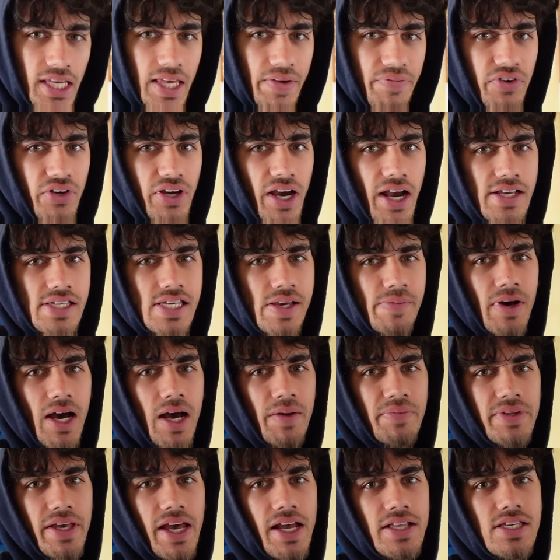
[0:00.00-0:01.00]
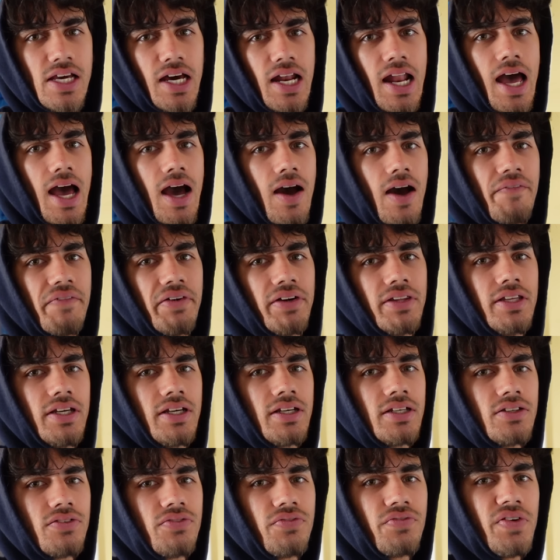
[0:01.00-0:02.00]
to give you guys some updates on how
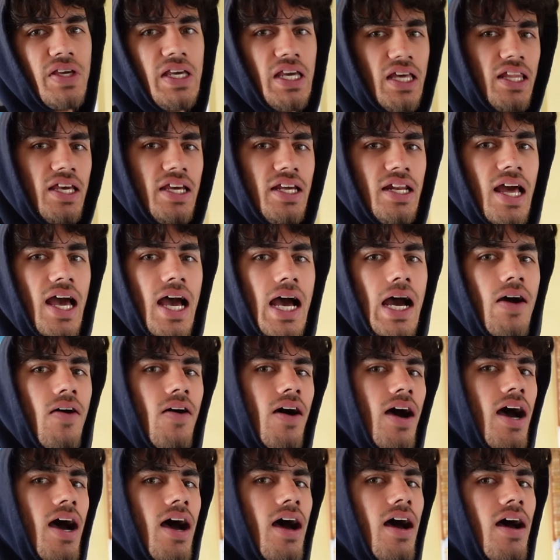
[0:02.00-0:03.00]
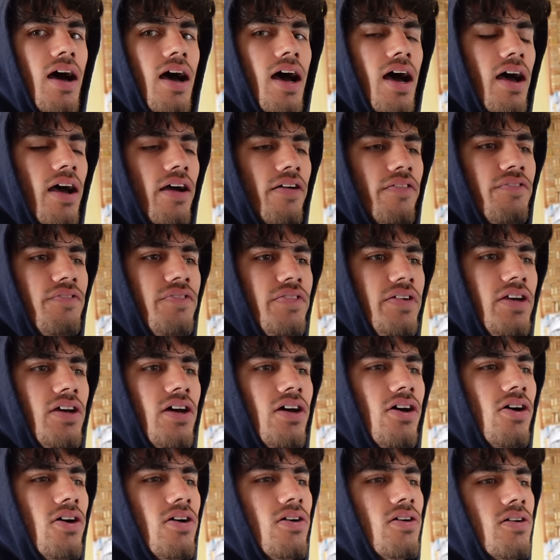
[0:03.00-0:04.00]
everything is feeling, how I
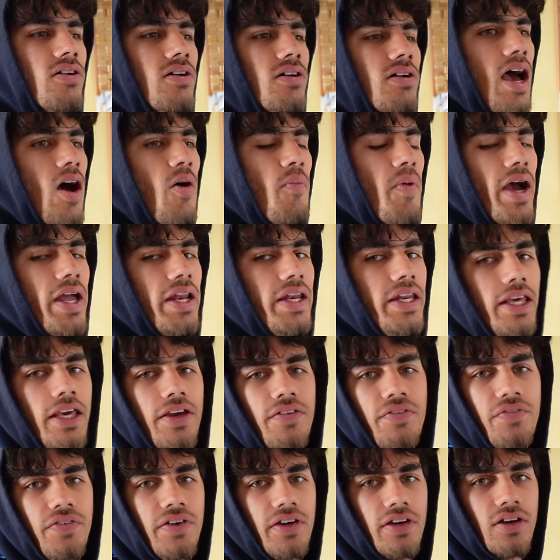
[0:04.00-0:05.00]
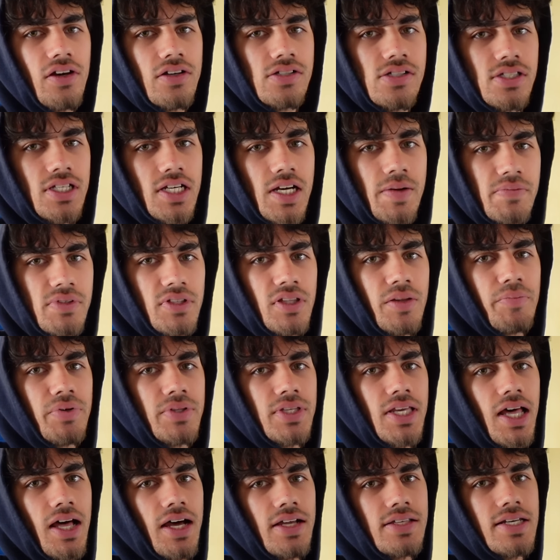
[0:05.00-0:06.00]
feel, how my knee feels in terms of the
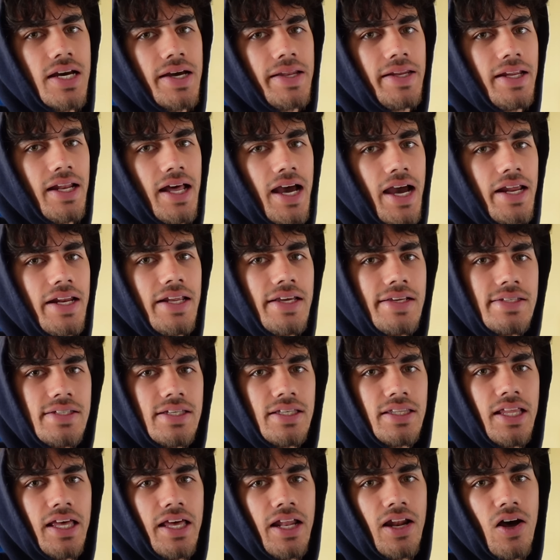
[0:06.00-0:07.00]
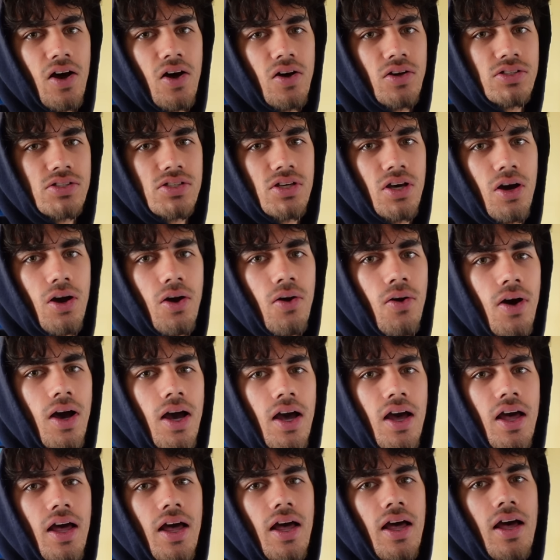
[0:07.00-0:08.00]
patella tendonitis, and then also
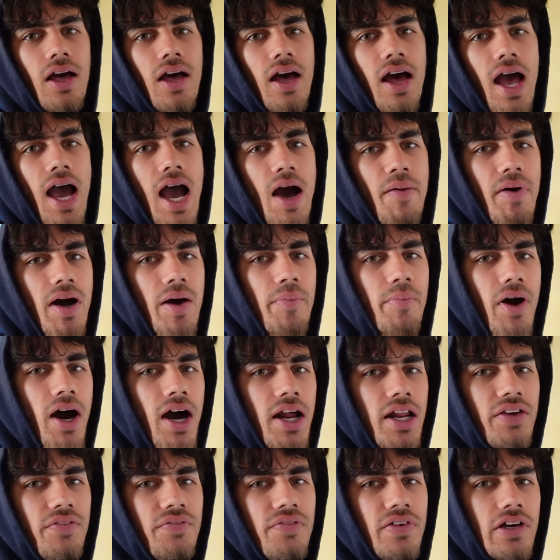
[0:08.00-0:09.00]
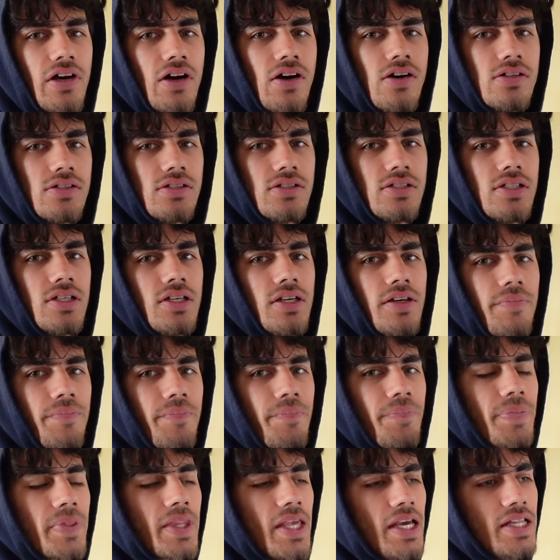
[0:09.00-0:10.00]
how my body feels
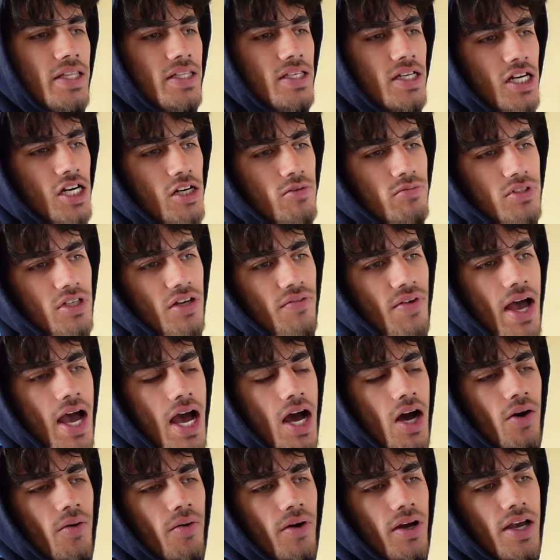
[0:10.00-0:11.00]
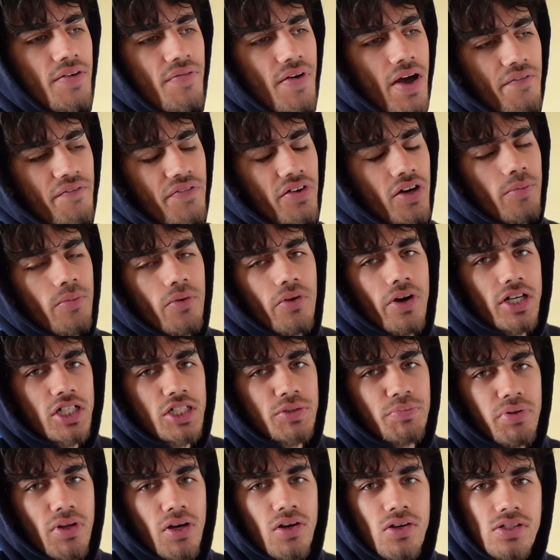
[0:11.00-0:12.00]
in terms of how if I feel more
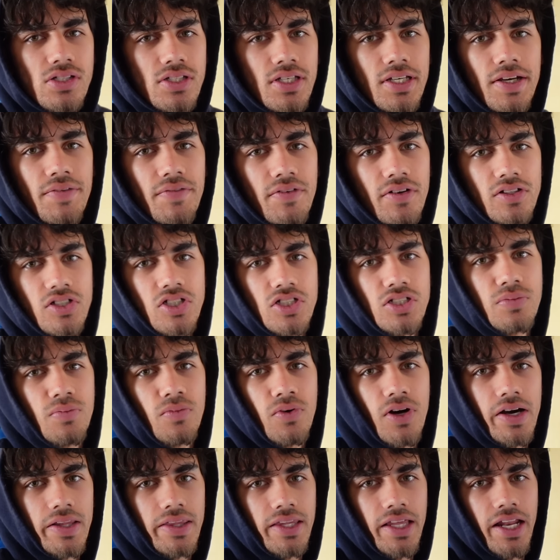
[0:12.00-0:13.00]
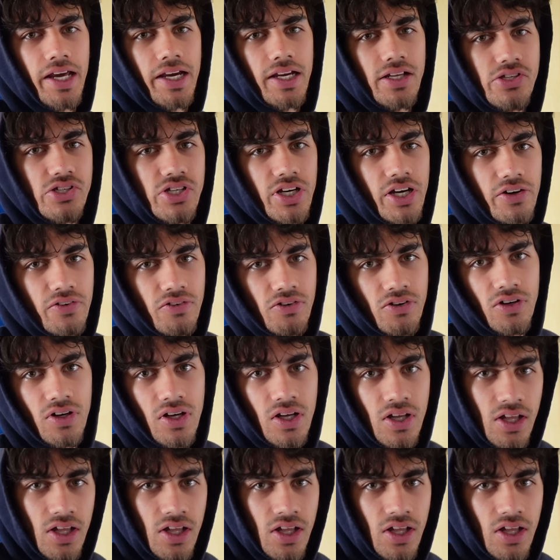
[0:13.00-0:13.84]
explosive or just more athletic in general.